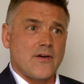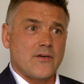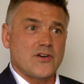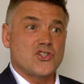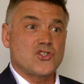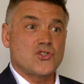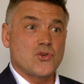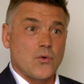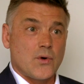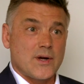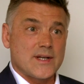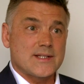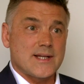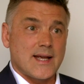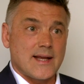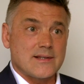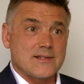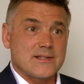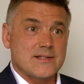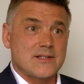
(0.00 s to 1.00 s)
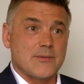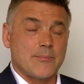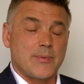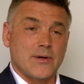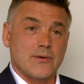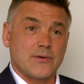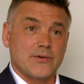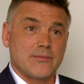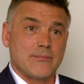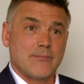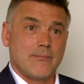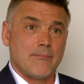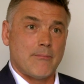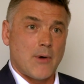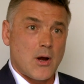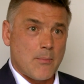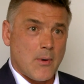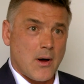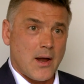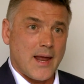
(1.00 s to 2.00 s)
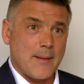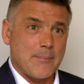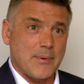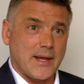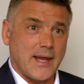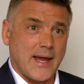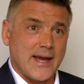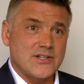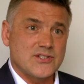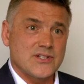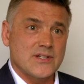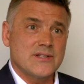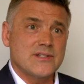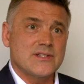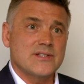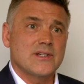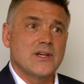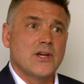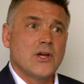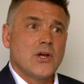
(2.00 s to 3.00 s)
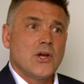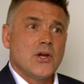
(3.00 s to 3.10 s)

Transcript: very short intent to build mobile applications